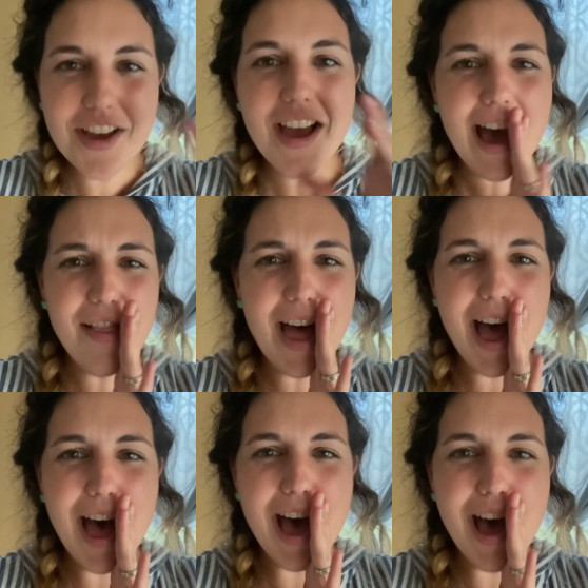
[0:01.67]

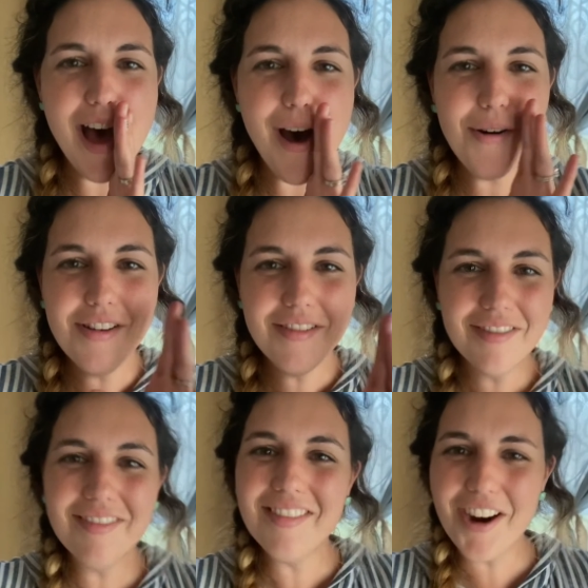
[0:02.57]
Hello?
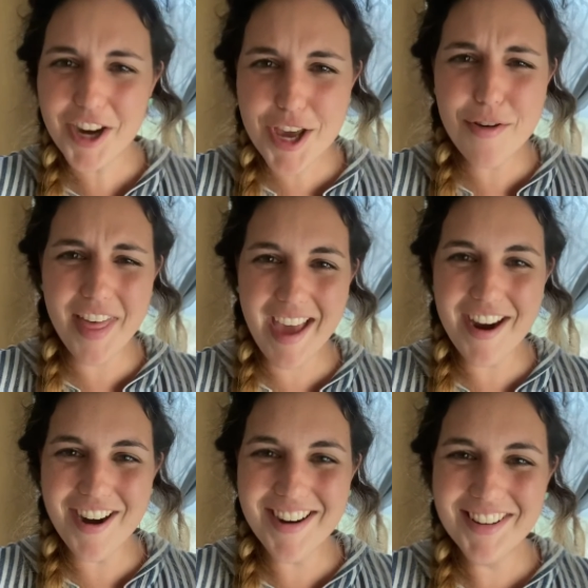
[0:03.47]
Are you
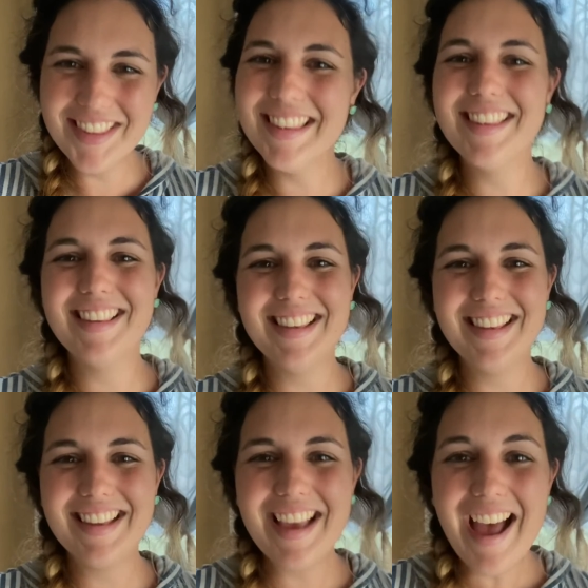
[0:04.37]
there?
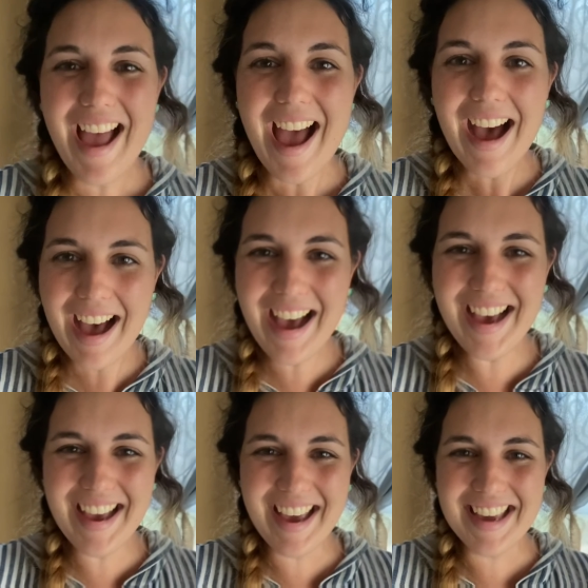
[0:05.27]

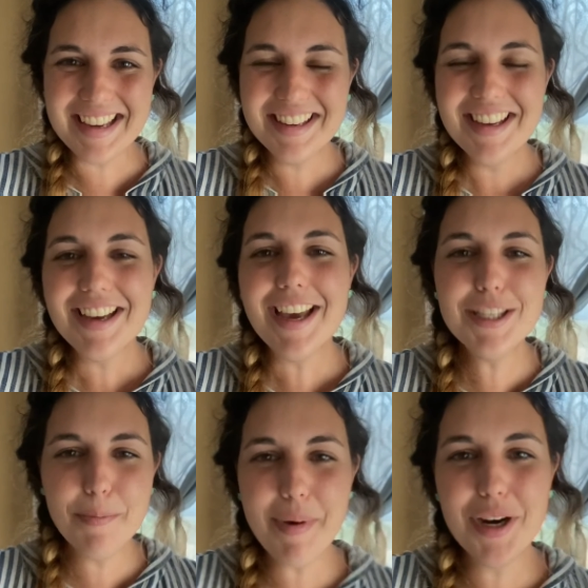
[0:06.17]
Hi. It's
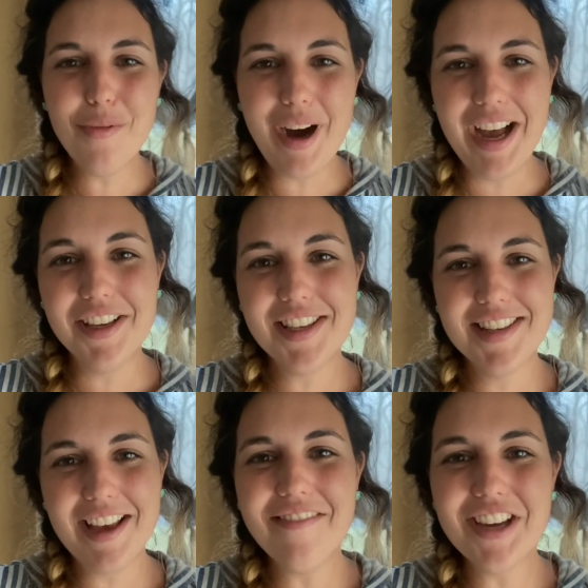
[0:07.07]
been a while since
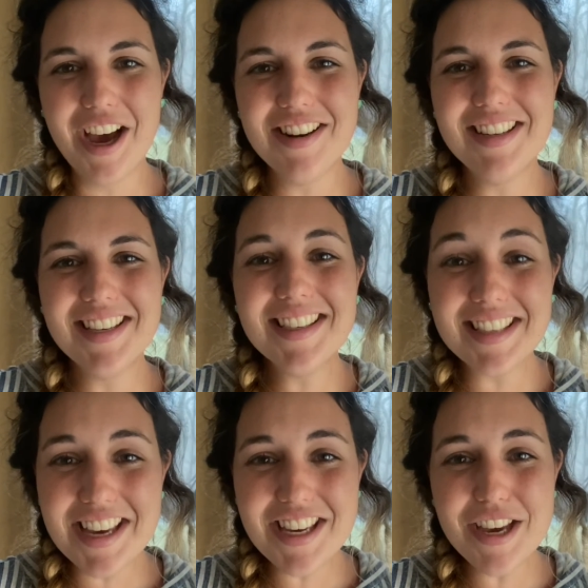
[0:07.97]
I've gotten to
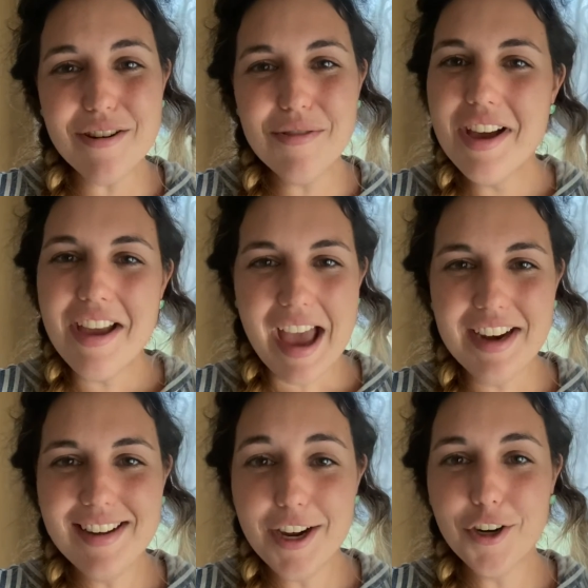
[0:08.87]
see you and
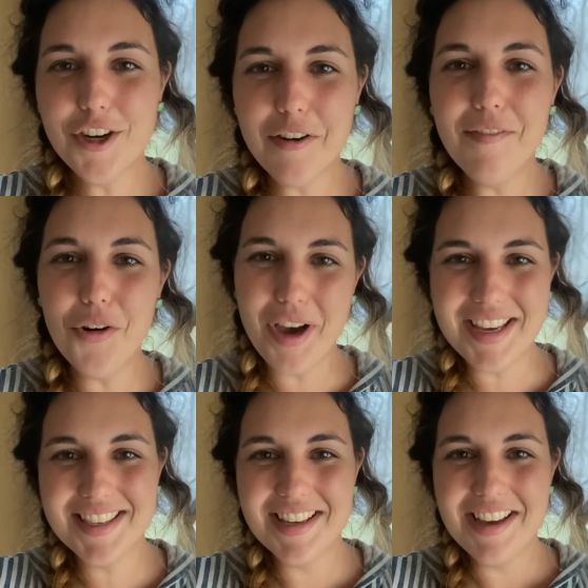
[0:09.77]
hear your
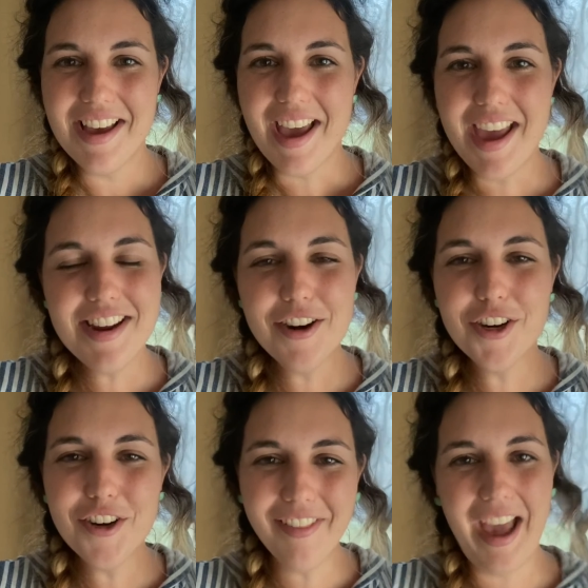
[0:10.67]
voice and hear
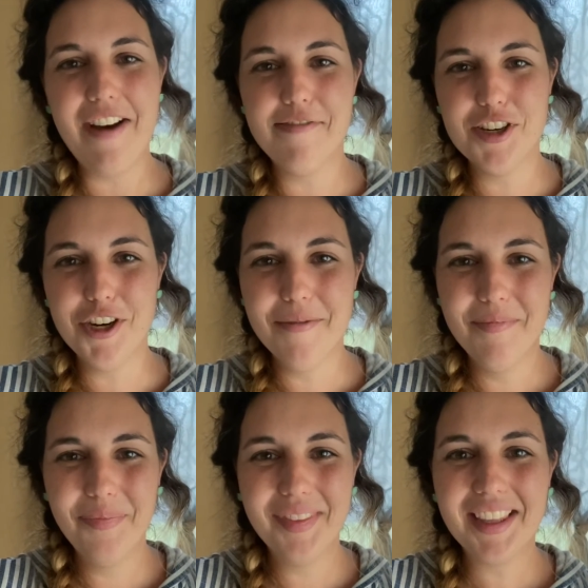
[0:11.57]
your laughter.
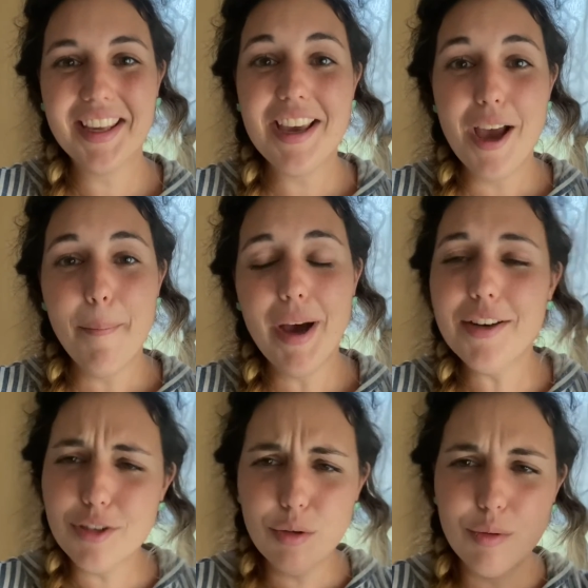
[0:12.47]

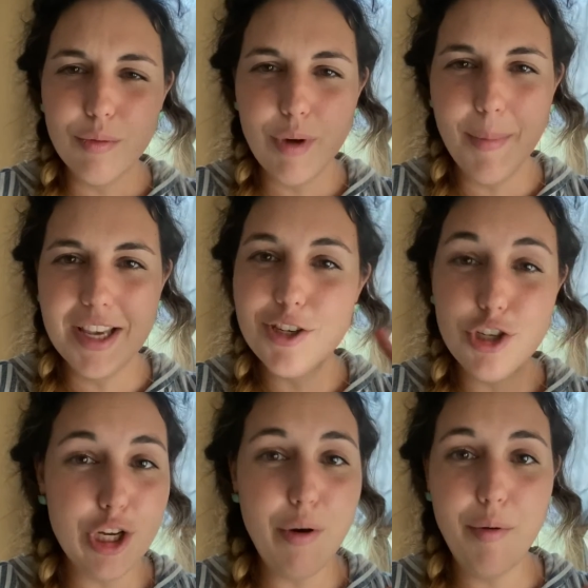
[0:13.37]
But we must
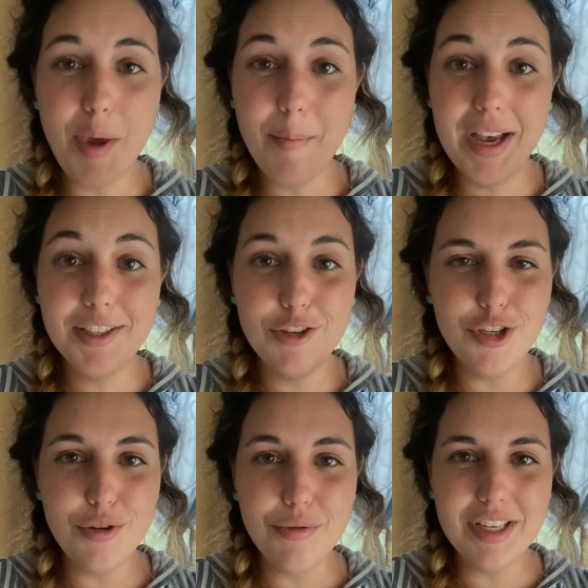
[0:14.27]
do what we must
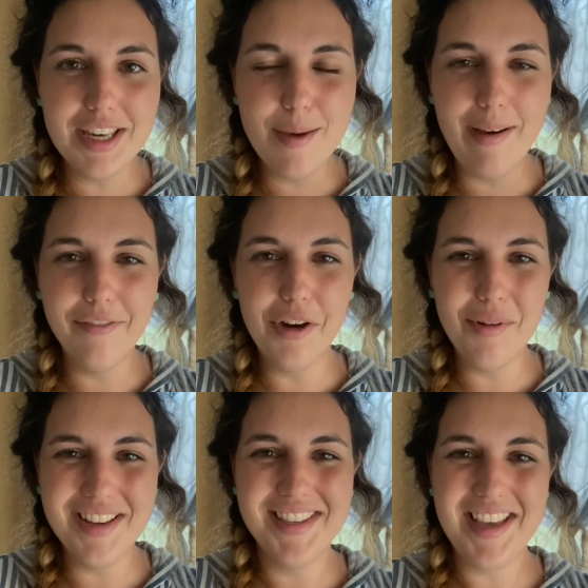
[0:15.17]
do to keep
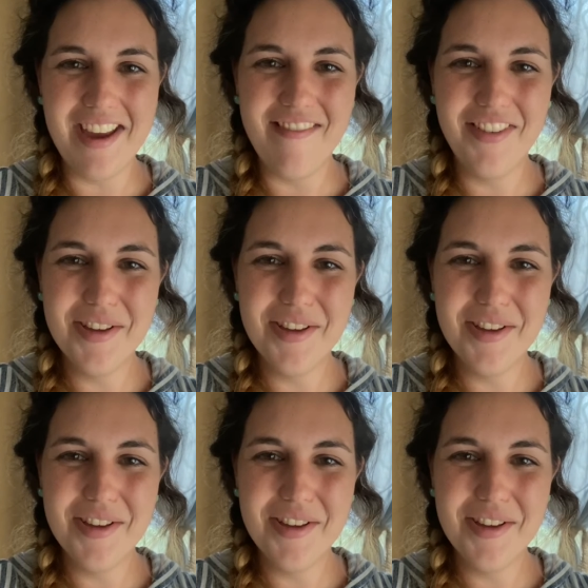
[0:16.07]
everyone safe.